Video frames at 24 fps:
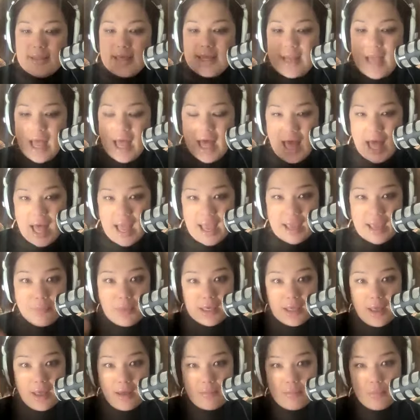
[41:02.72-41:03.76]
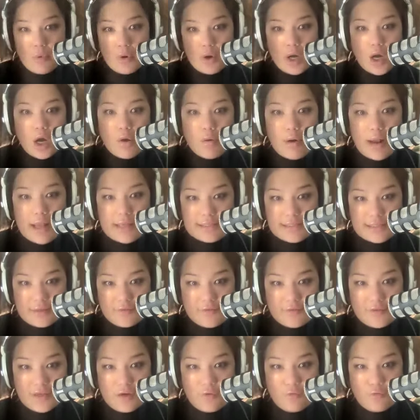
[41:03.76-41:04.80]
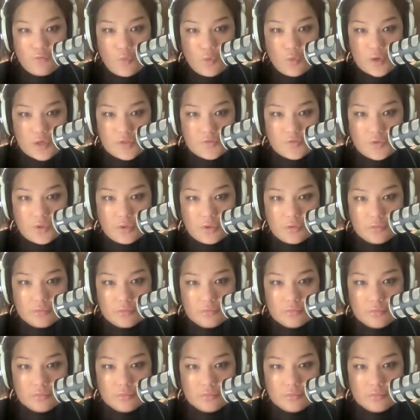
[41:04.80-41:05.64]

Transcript: that I become more aggressive and forceful.